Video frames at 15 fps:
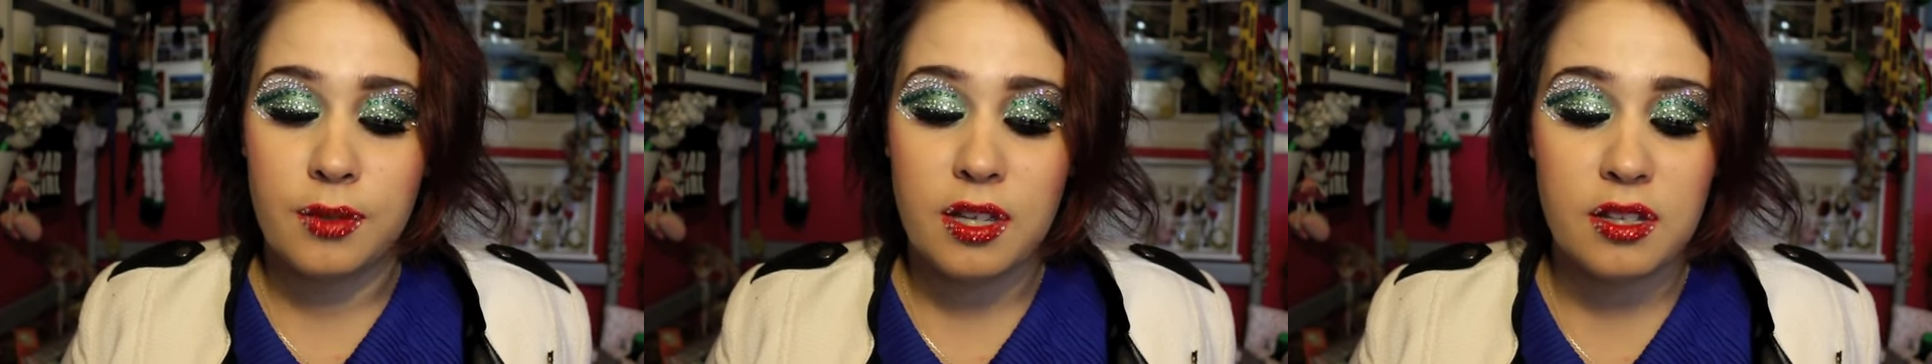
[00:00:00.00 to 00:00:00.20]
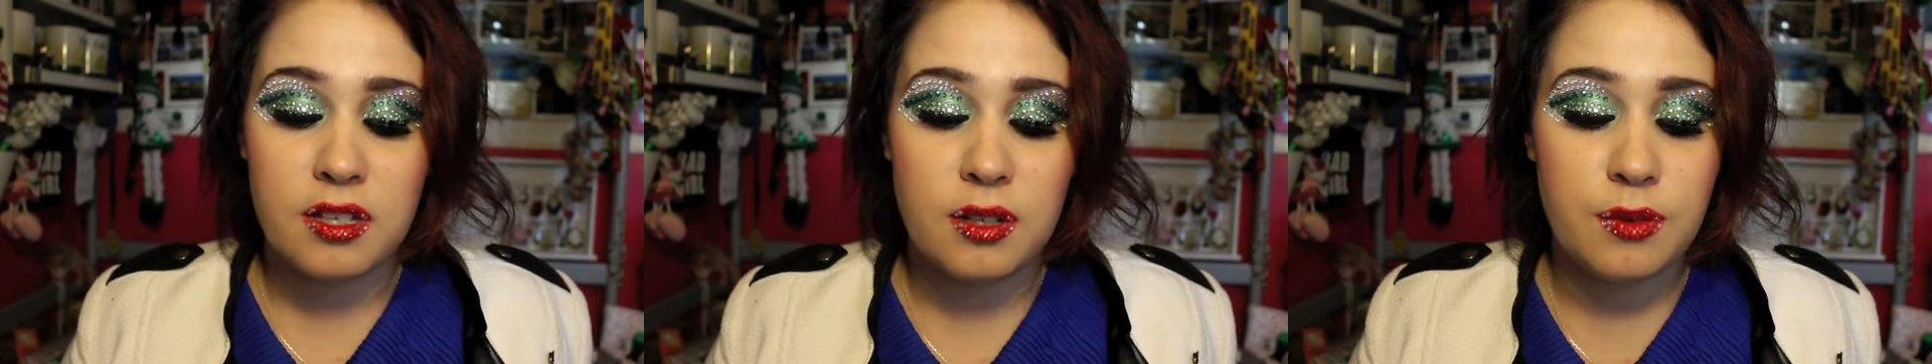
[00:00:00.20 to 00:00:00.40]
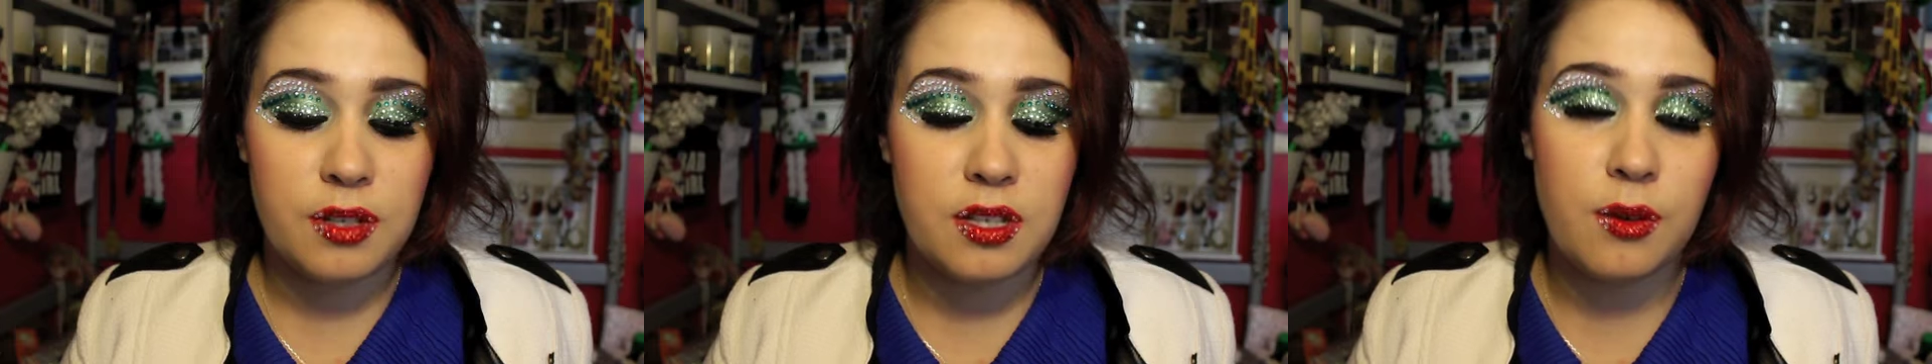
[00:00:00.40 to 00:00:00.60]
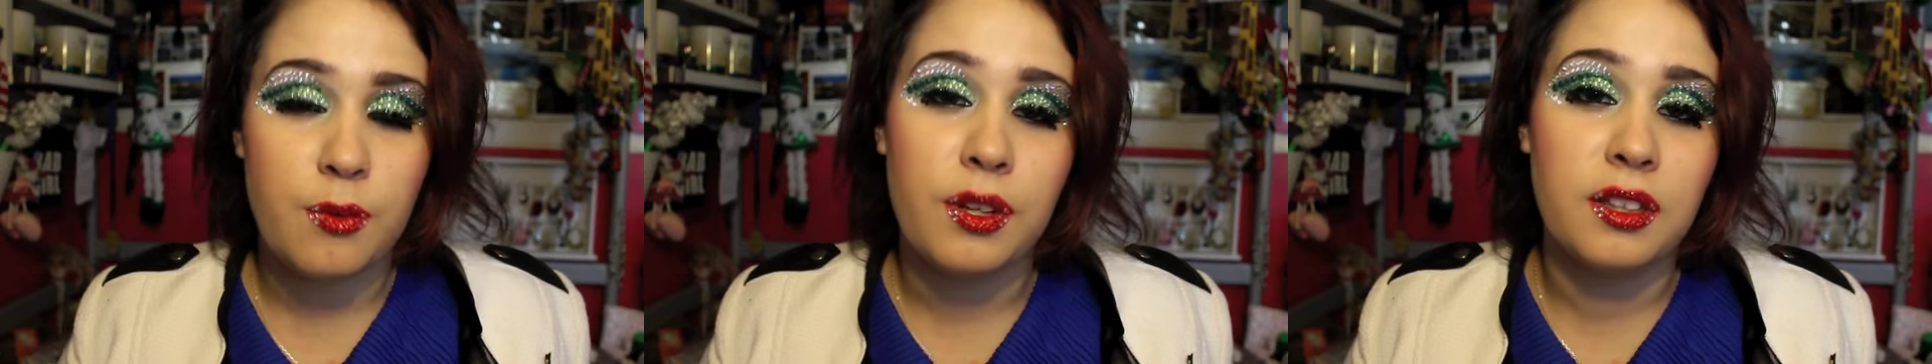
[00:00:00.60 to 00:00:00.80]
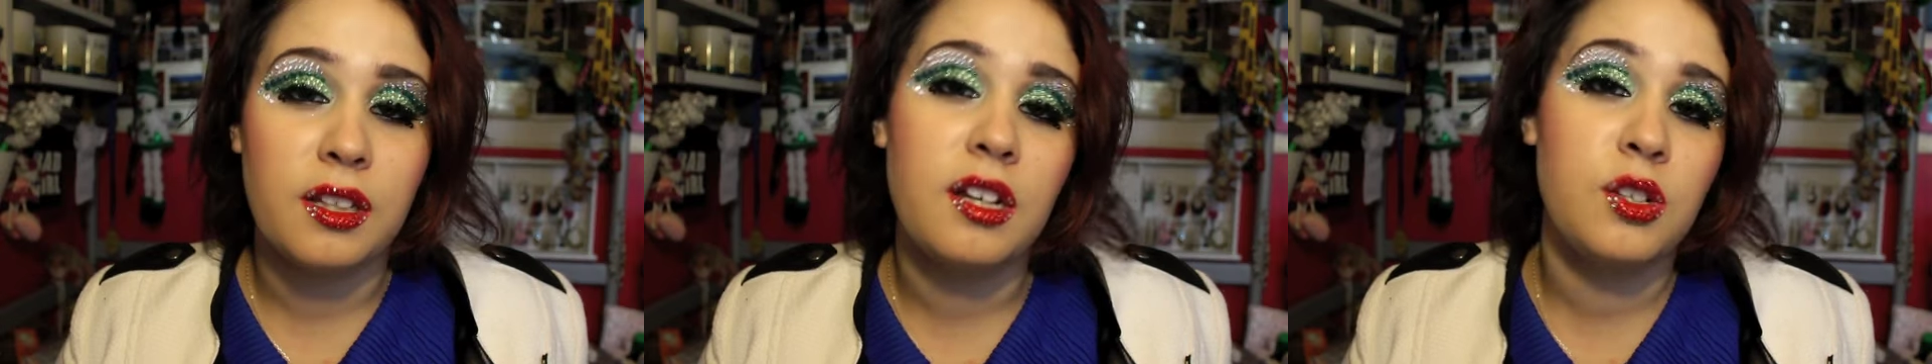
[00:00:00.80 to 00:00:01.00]
because he was the
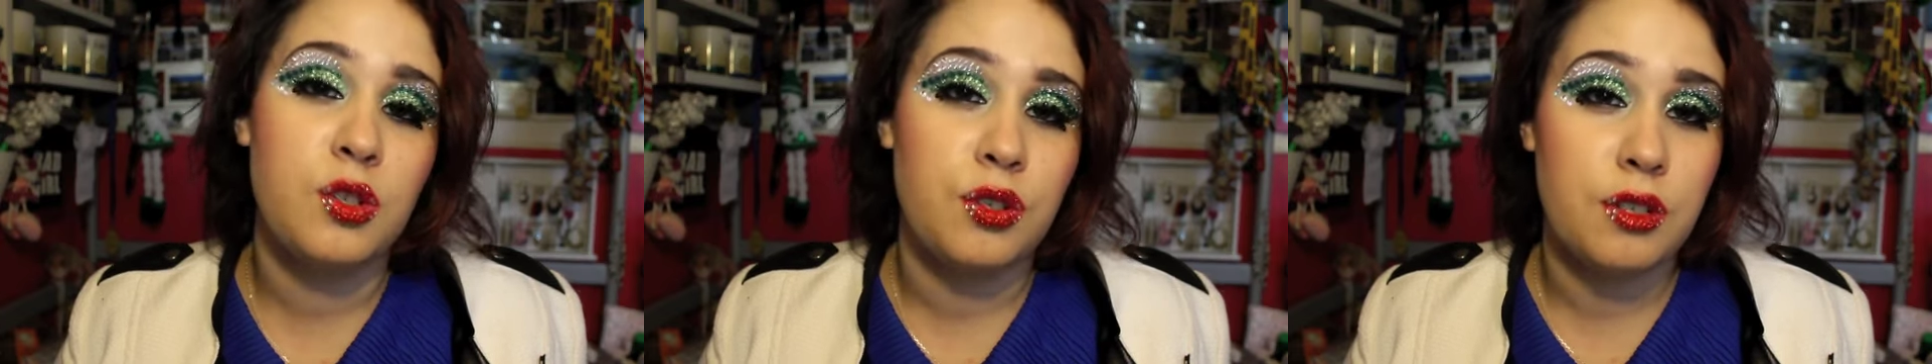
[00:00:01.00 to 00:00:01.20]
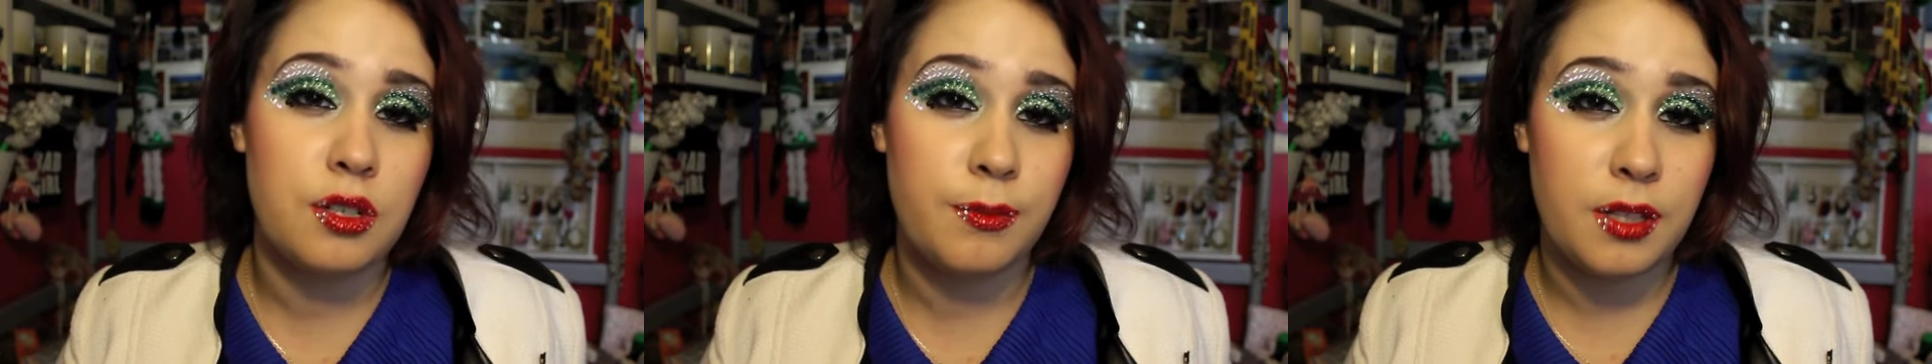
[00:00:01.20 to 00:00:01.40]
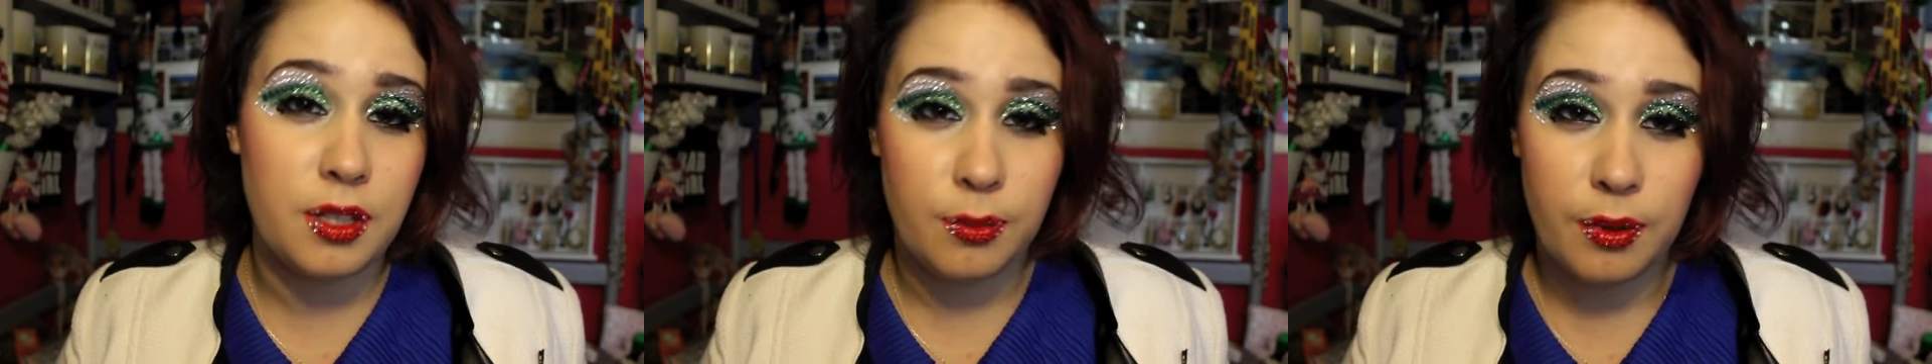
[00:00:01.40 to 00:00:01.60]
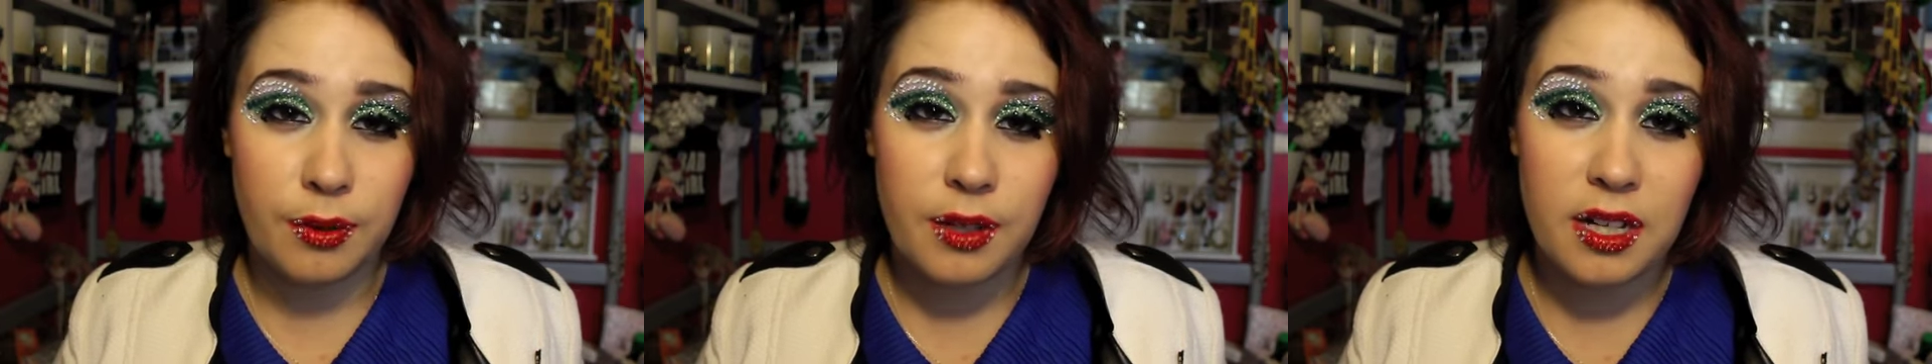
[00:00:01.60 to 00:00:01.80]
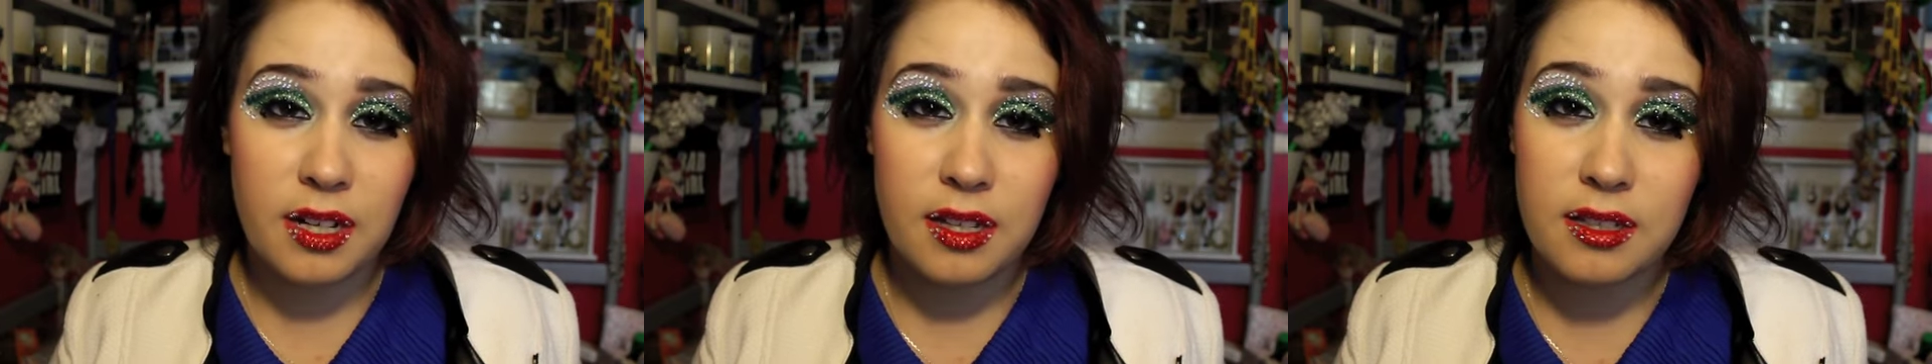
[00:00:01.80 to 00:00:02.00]
one that introduced me to Marina